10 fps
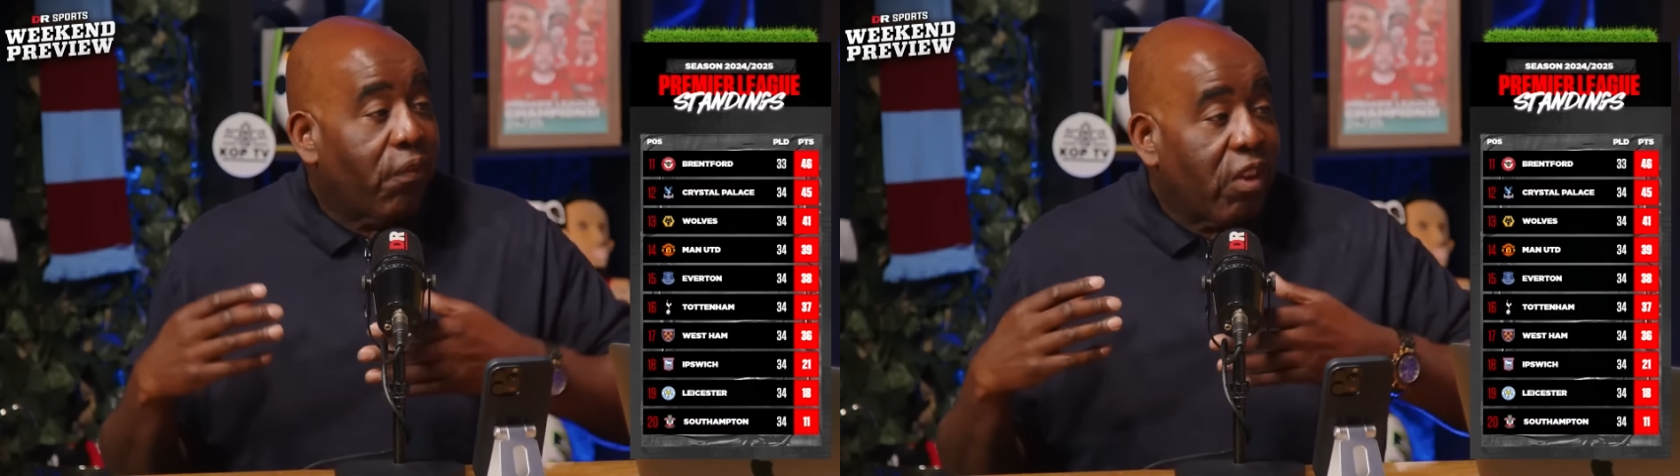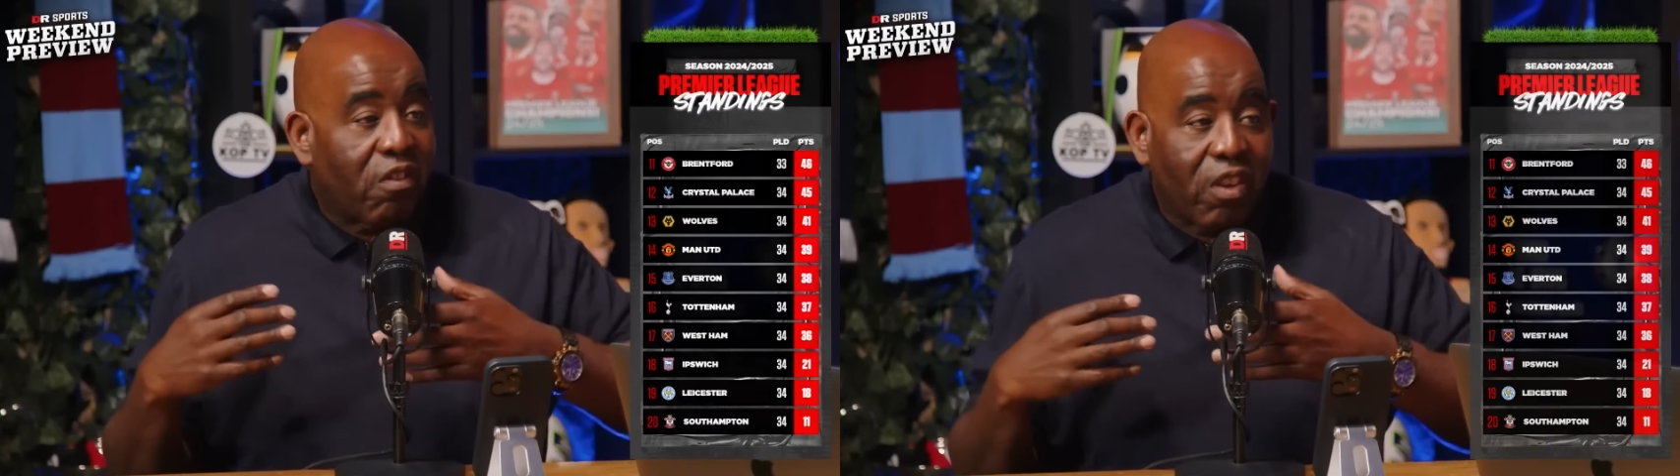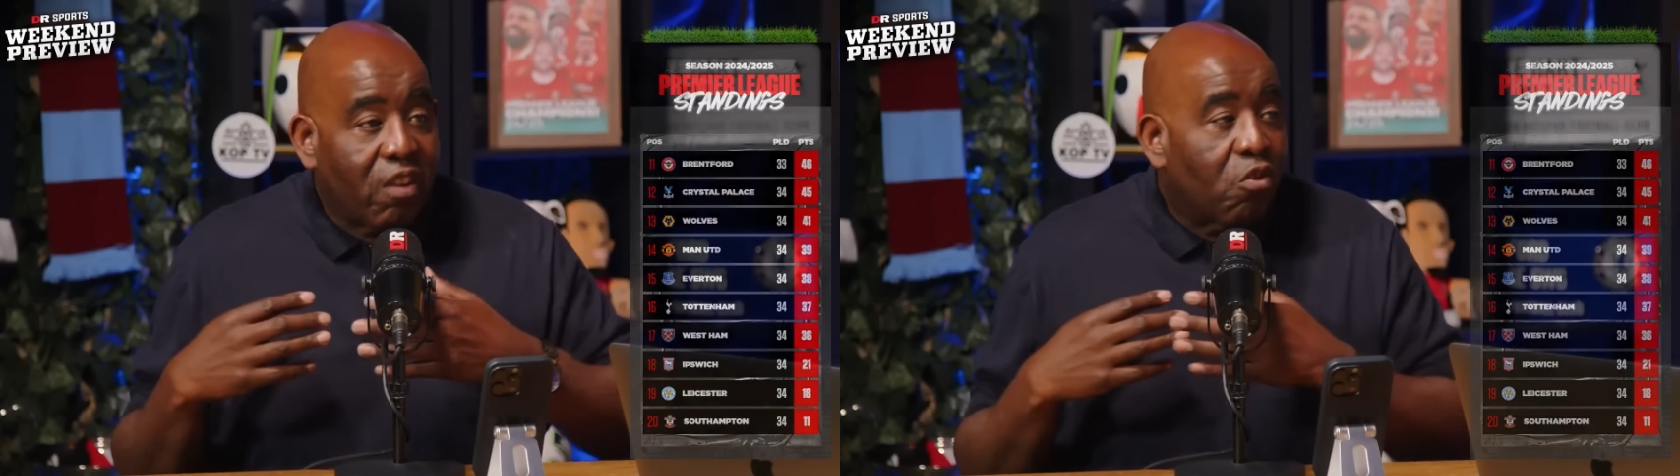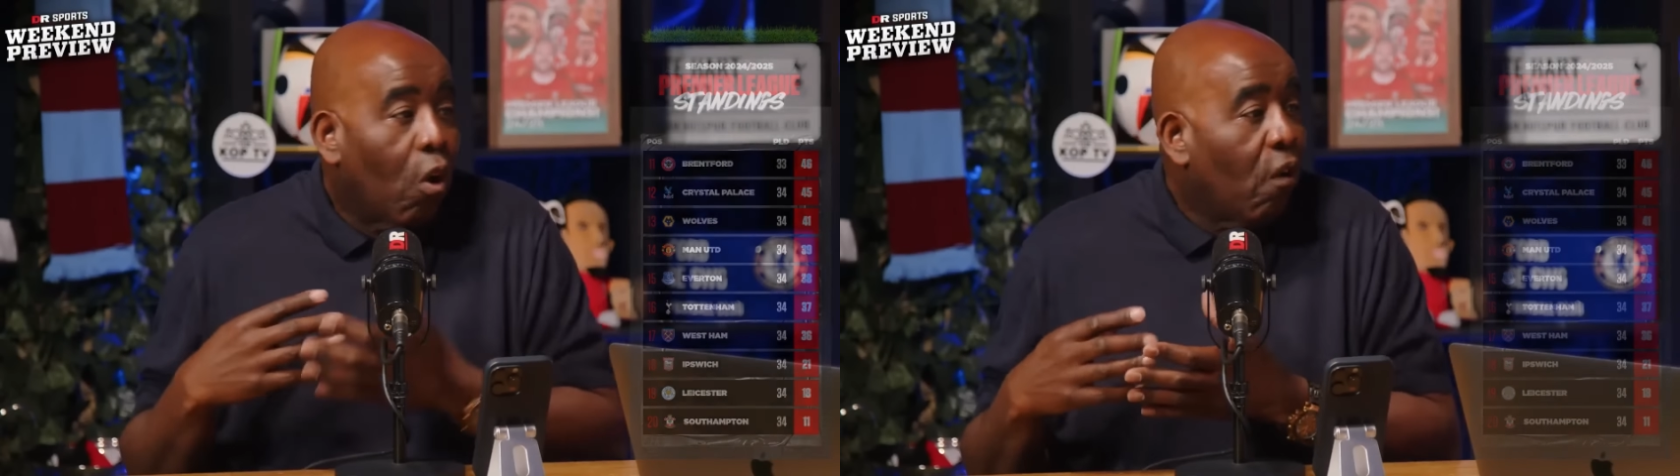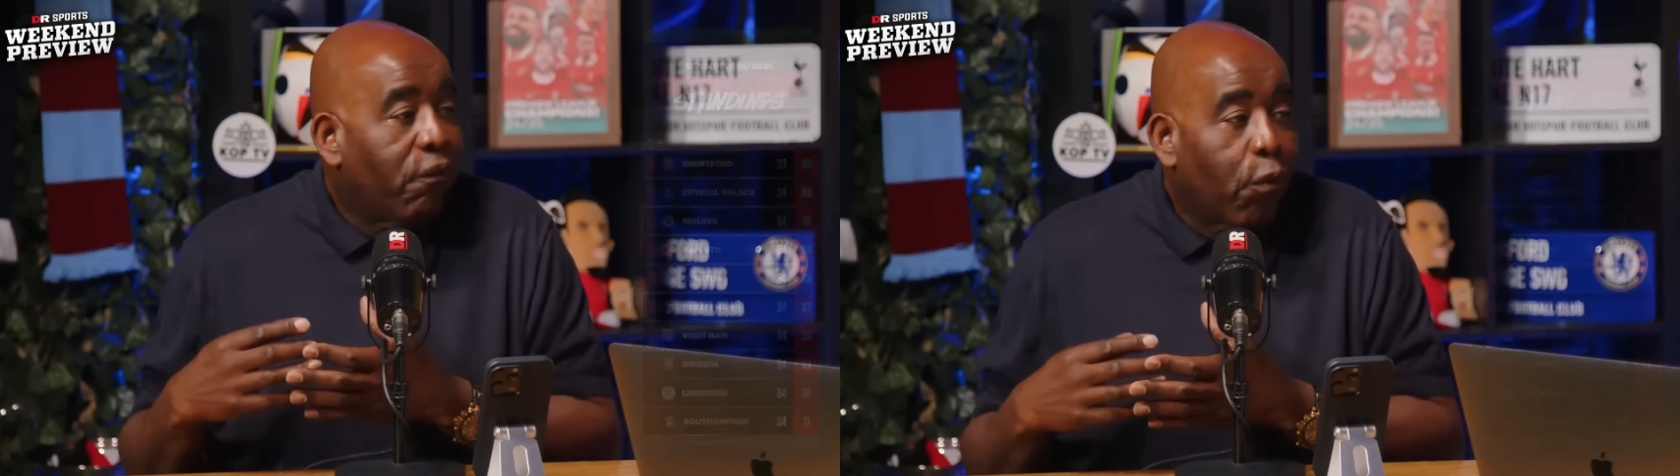He's not
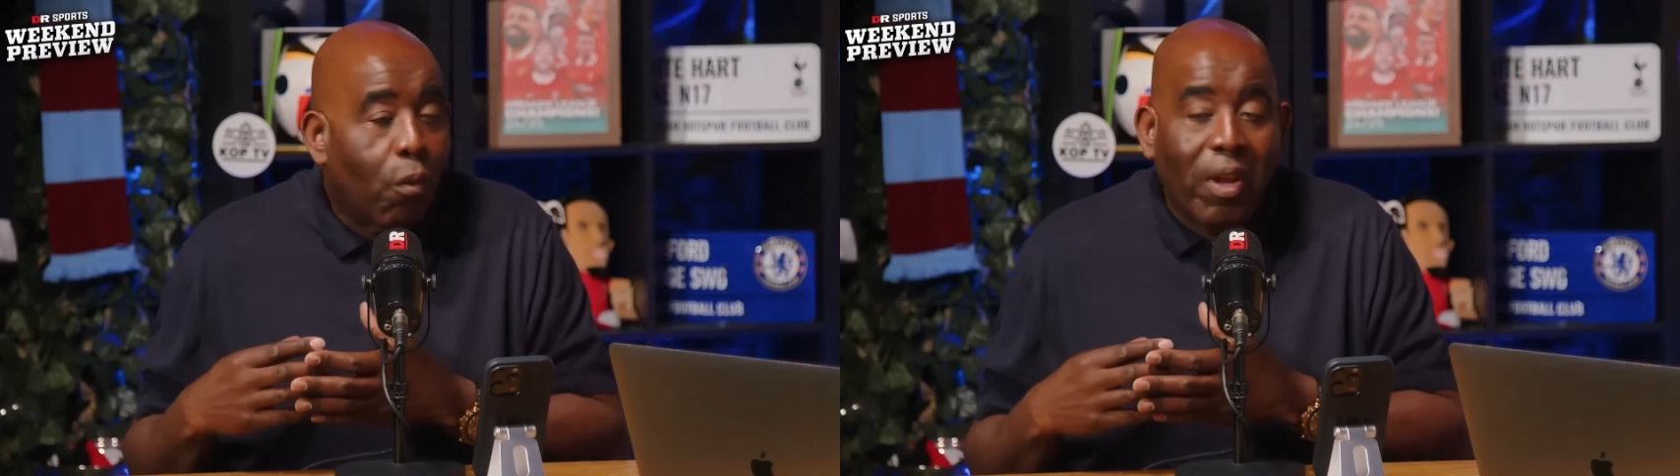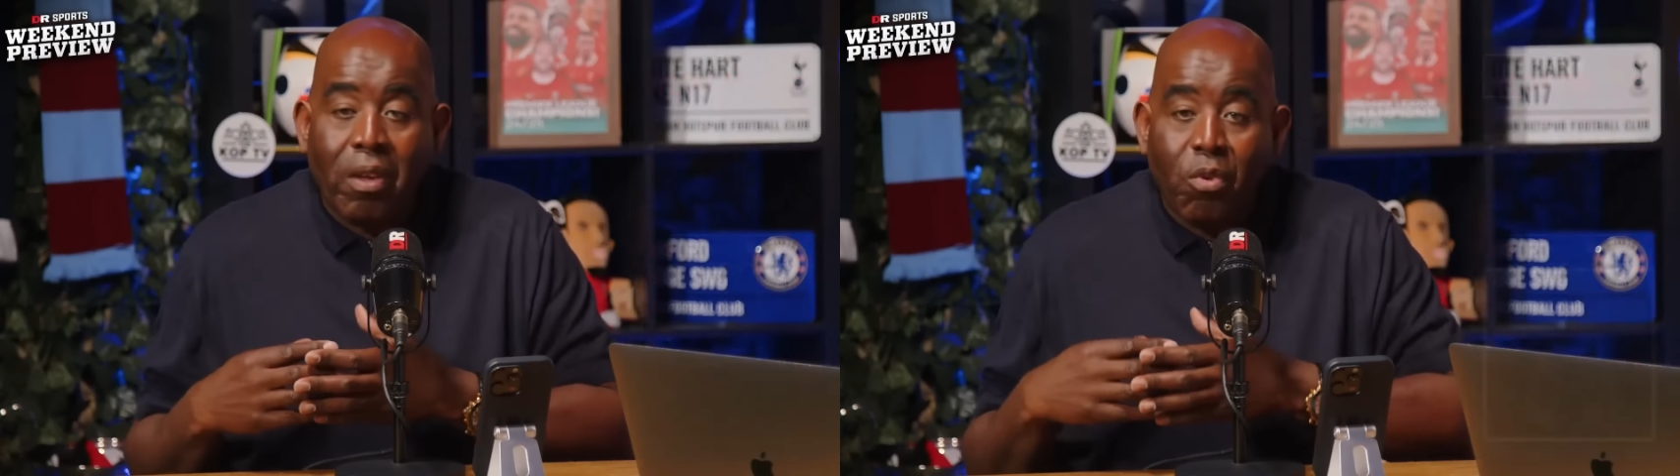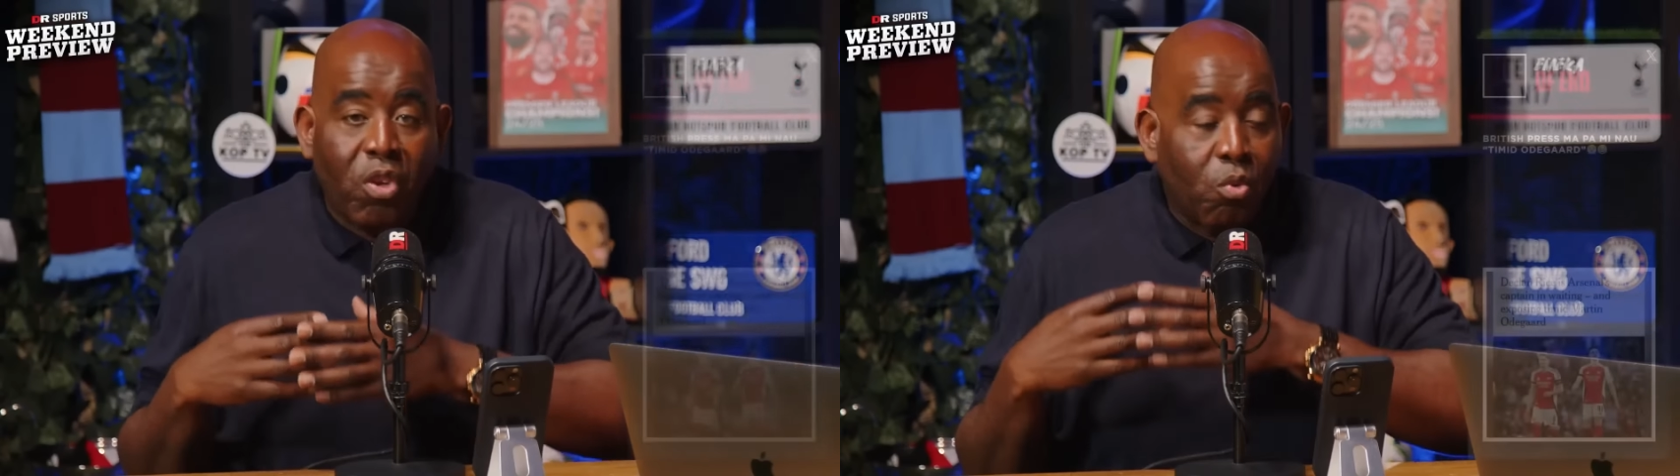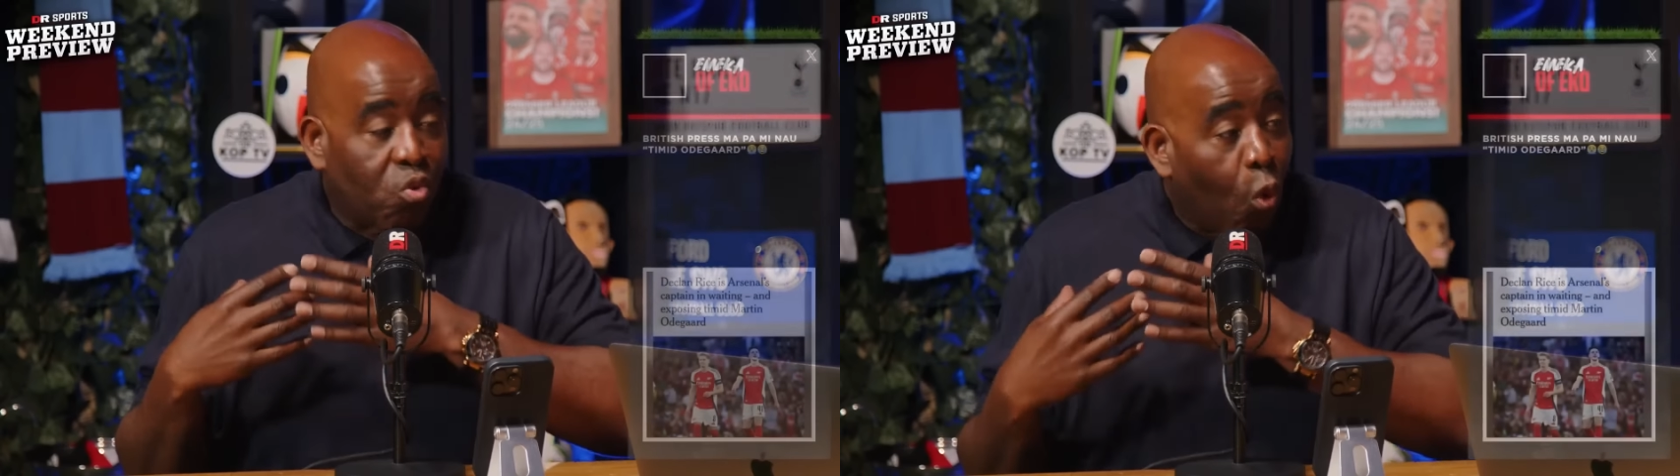on form. He was awful.